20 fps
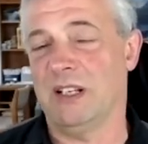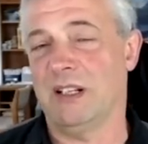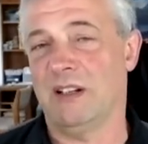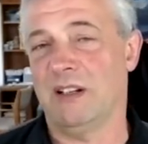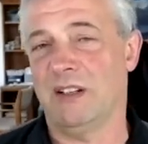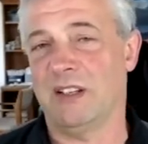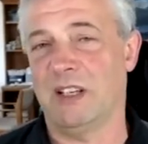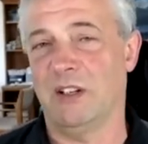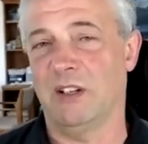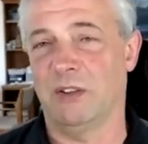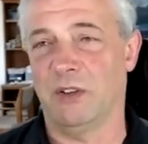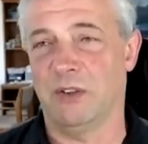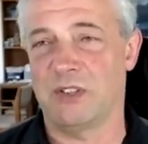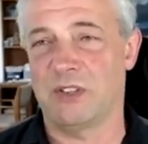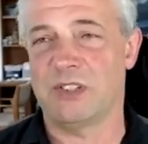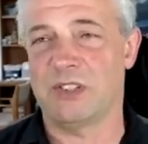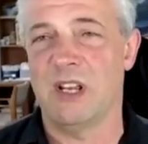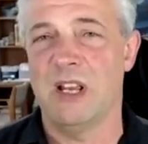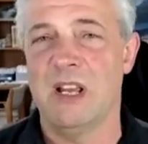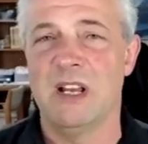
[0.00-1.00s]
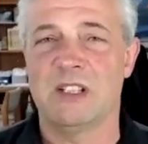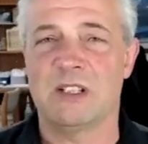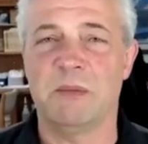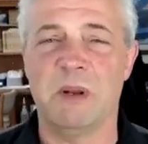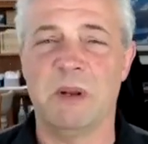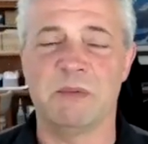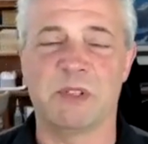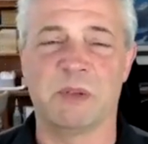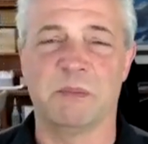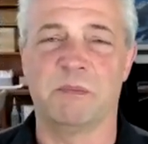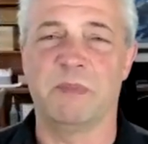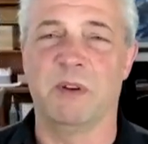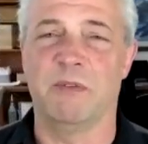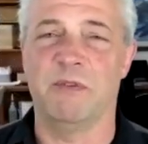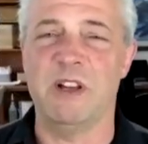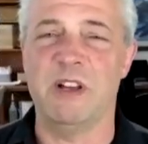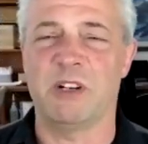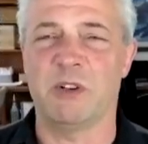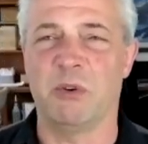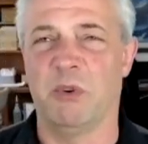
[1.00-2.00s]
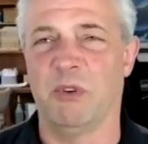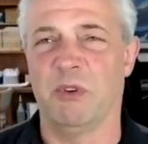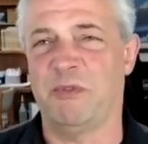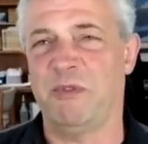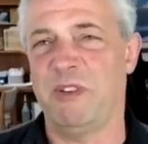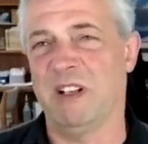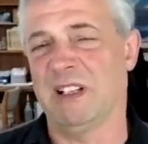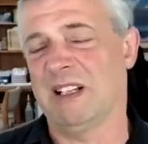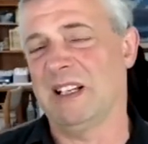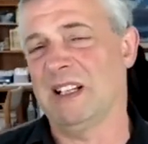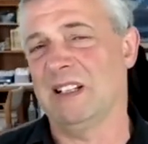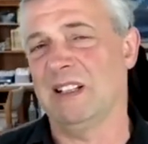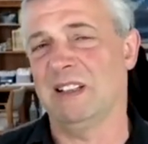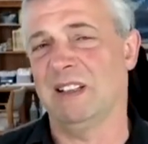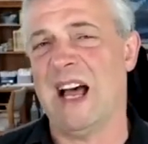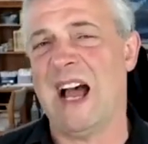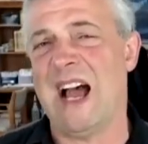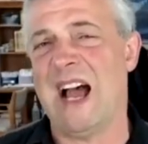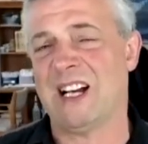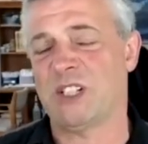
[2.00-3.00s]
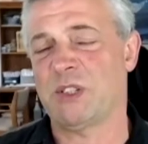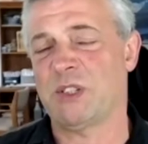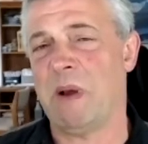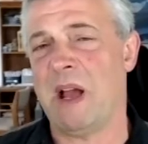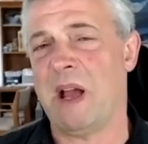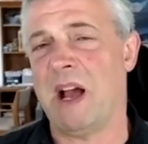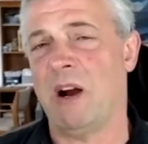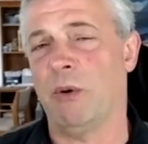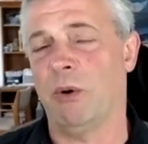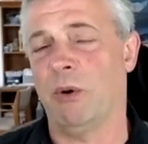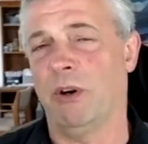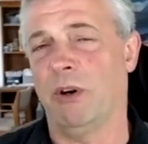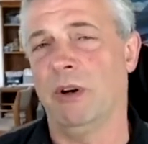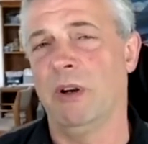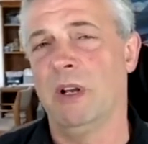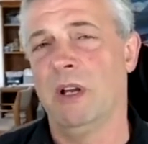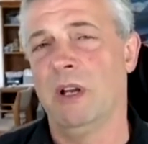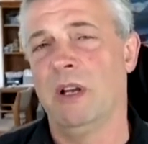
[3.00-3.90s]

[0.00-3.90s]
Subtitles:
another thing you'll notice is sometimes the vehicle will feel like it lacks power,